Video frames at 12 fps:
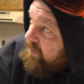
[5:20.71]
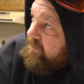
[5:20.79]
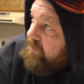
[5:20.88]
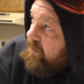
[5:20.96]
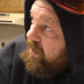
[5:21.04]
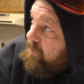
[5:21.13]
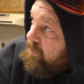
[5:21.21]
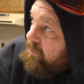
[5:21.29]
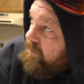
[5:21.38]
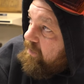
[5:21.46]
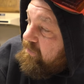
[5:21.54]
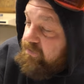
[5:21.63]

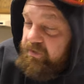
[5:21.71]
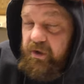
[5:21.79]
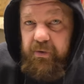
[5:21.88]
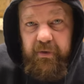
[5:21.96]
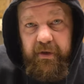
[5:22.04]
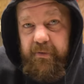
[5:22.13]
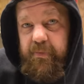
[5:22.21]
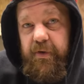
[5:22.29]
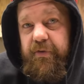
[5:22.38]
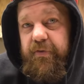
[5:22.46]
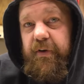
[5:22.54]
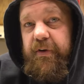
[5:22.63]
Incredible. It snowed like a
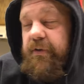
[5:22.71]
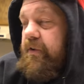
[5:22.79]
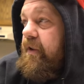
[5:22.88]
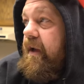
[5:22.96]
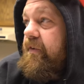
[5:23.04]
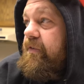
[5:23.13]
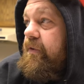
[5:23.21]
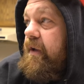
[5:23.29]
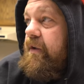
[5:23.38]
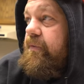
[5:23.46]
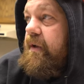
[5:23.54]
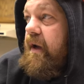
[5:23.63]
motherfucker the last two
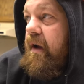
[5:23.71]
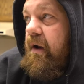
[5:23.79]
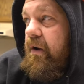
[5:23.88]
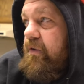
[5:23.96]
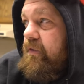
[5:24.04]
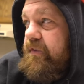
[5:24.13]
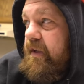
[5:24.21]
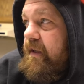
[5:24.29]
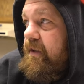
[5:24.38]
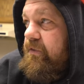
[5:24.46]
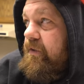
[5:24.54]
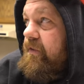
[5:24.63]
days. We got over 10
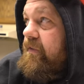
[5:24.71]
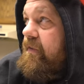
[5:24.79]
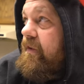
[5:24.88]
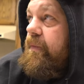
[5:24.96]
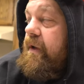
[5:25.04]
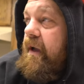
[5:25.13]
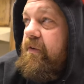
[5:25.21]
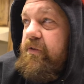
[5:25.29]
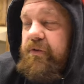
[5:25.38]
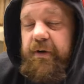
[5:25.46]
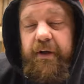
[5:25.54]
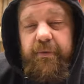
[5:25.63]
inches.
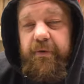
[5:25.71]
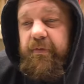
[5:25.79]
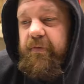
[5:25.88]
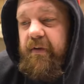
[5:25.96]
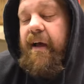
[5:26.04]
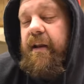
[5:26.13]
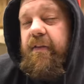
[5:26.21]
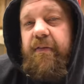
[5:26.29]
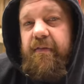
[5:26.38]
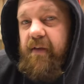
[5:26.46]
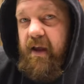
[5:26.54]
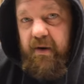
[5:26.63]
Yesterday was an
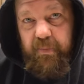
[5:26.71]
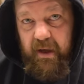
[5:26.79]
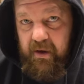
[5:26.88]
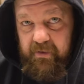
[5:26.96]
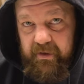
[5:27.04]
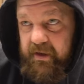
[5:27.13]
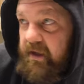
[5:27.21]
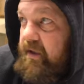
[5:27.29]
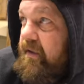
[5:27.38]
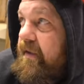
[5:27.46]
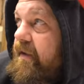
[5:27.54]
insane powder day.